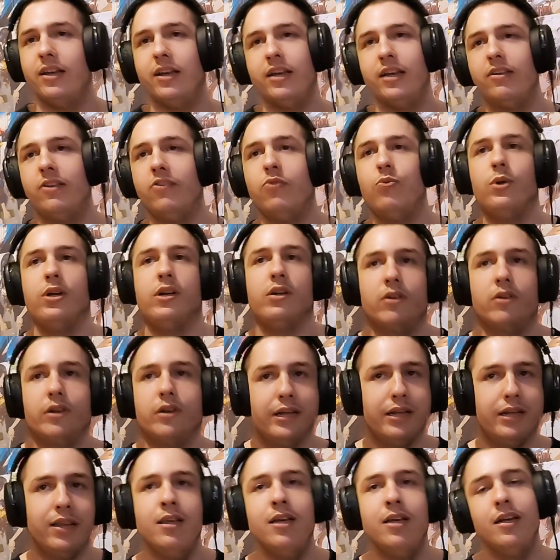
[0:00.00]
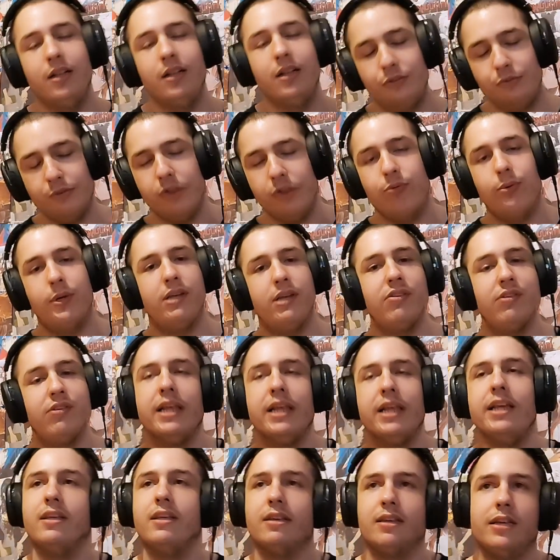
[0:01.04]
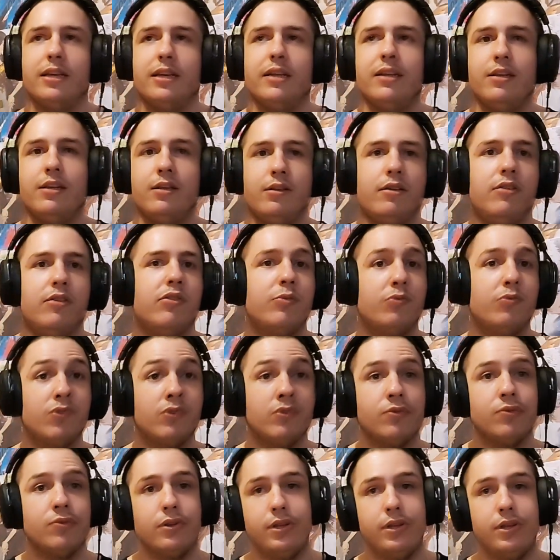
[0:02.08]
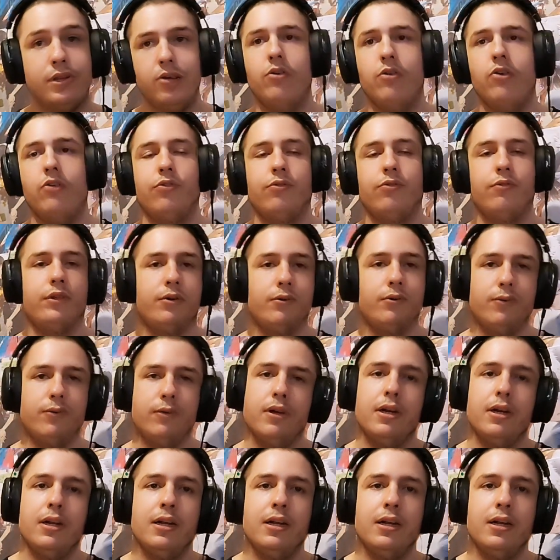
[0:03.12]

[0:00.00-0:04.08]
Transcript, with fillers: and this one included. So as always, link in the description for the original video,